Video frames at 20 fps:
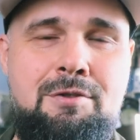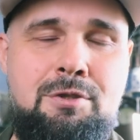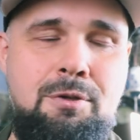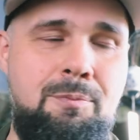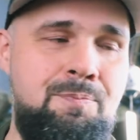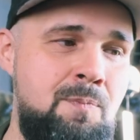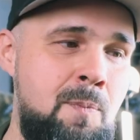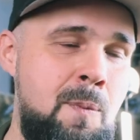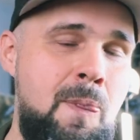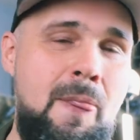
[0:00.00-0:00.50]

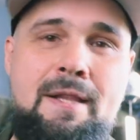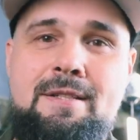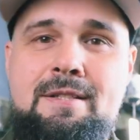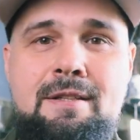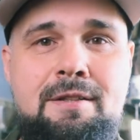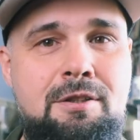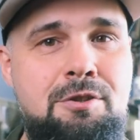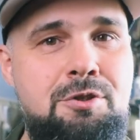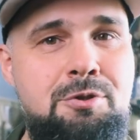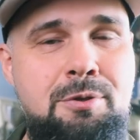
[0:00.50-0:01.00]
So it's
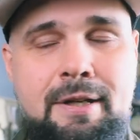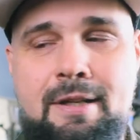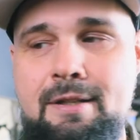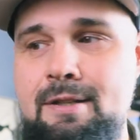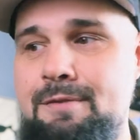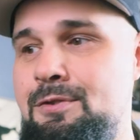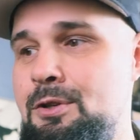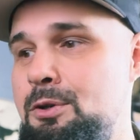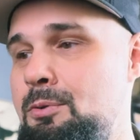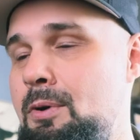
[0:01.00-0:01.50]
a little
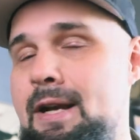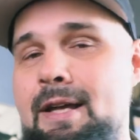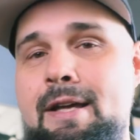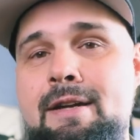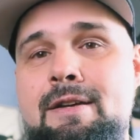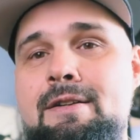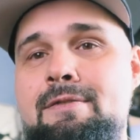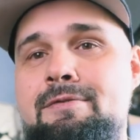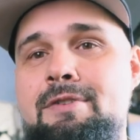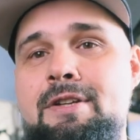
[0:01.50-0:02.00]
trick. If you don't want to
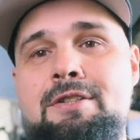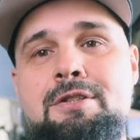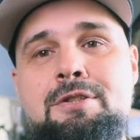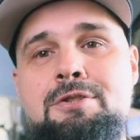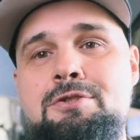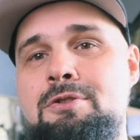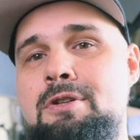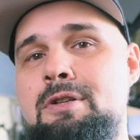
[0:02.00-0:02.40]
get into vintage,